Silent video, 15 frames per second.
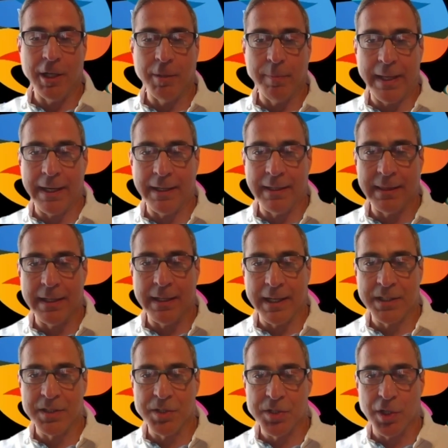help. And I think
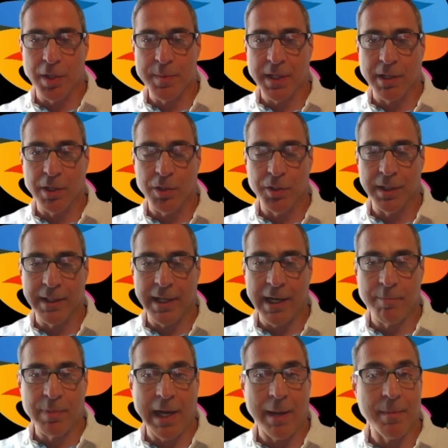exosomes are going to hold a lot
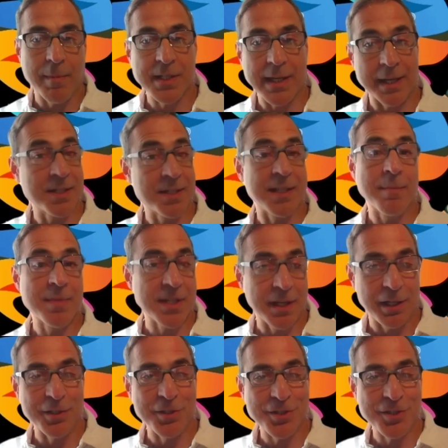of promise, as stem
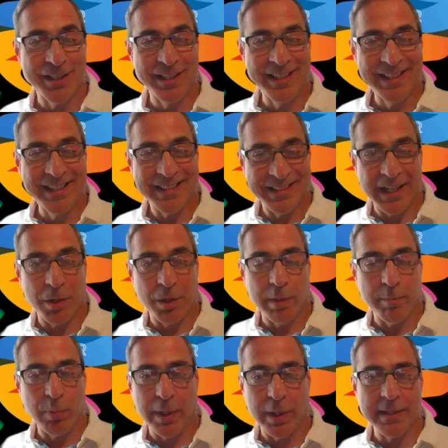cells did at
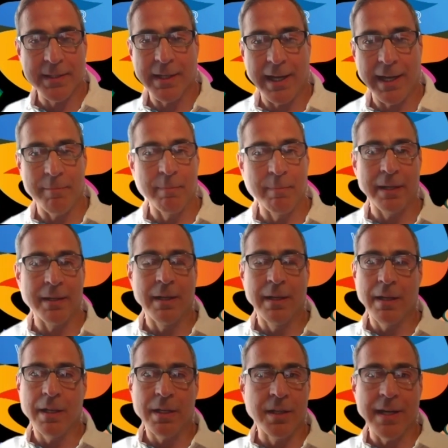one point in time. But
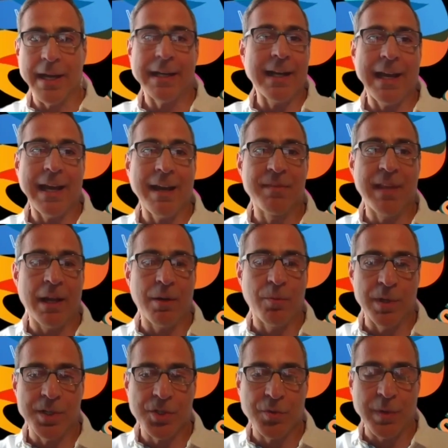you're not going to have that
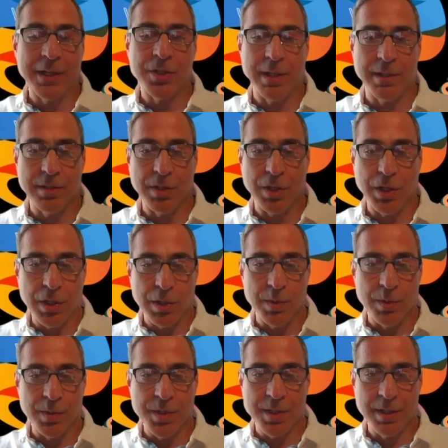restriction to
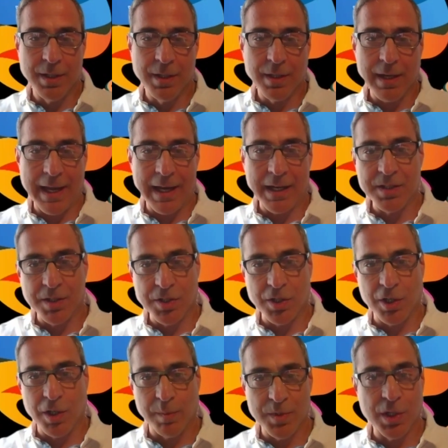use
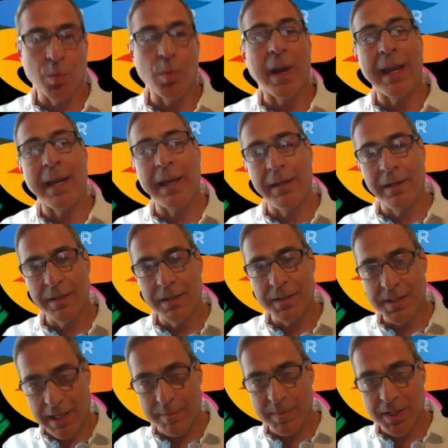exosomes the way
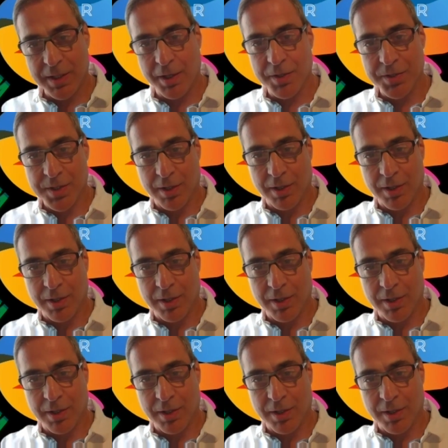stem cells